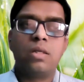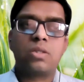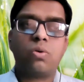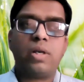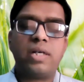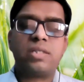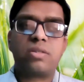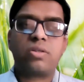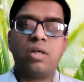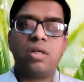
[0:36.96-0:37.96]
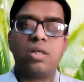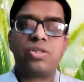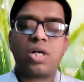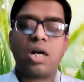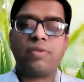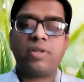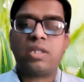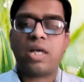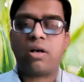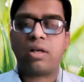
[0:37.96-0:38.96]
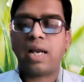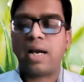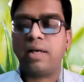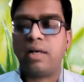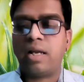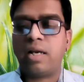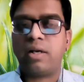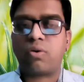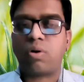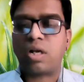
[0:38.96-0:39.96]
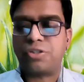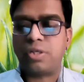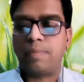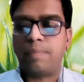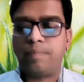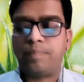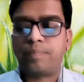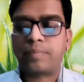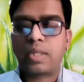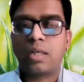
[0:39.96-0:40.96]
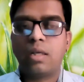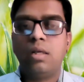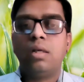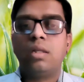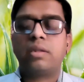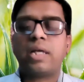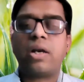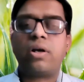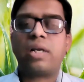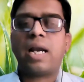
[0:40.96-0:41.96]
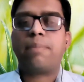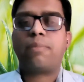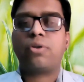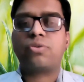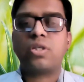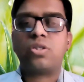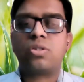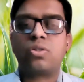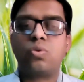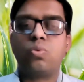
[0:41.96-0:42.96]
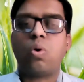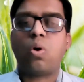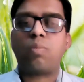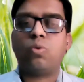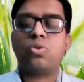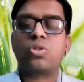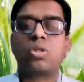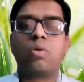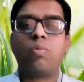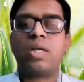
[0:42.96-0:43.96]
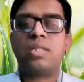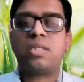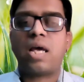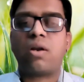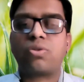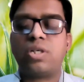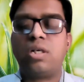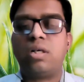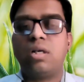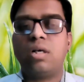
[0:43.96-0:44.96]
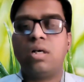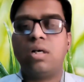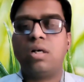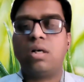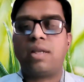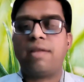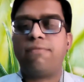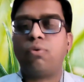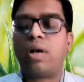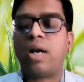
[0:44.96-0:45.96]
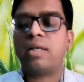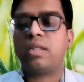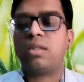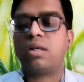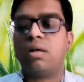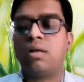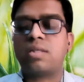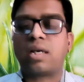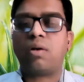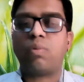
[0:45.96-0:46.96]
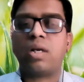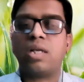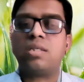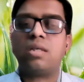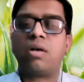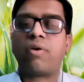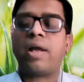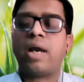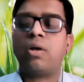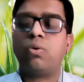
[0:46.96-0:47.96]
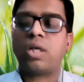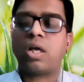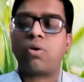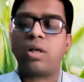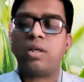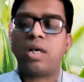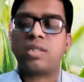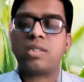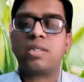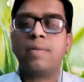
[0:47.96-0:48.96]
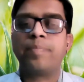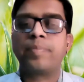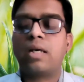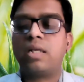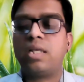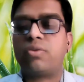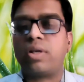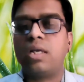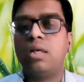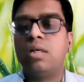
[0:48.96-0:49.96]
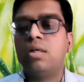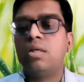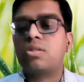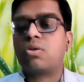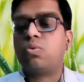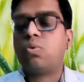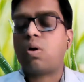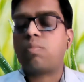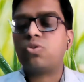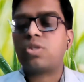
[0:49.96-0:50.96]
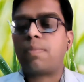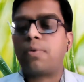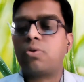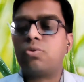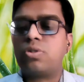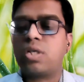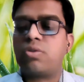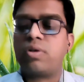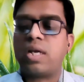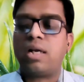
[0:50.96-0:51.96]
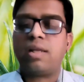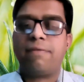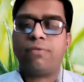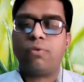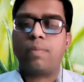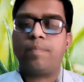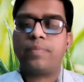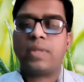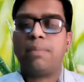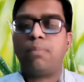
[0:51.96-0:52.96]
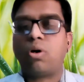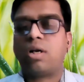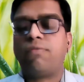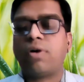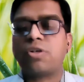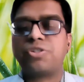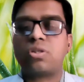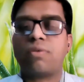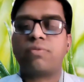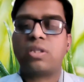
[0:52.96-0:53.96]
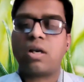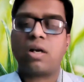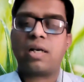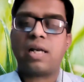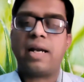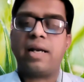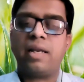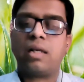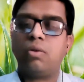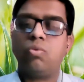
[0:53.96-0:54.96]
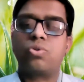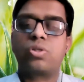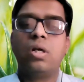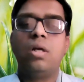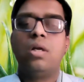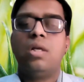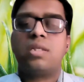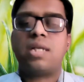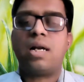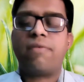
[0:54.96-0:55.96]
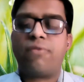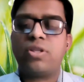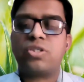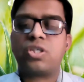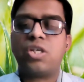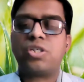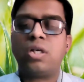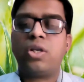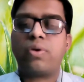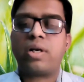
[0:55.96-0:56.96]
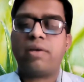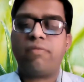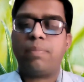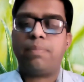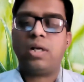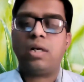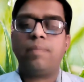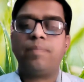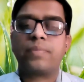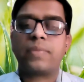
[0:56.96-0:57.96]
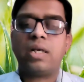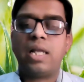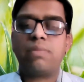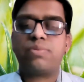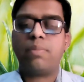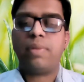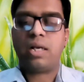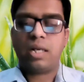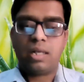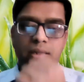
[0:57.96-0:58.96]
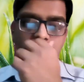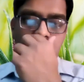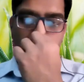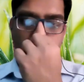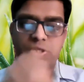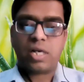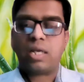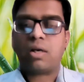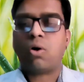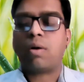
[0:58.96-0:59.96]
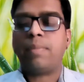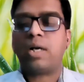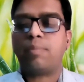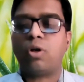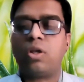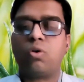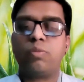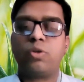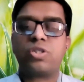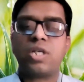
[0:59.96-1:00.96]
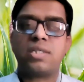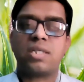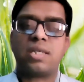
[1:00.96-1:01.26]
So let's start with the thyroid gland, an introduction. Thyroid gland produces two hormones. One is thyroxine, T4, and the second one is triiodothyronine, that is T3. So two hormones are produced, T3 and T4. The important functions of the thyroid gland includes cell differentiation during development. It helps in maintaining the thermogenic or metabolic homeostasis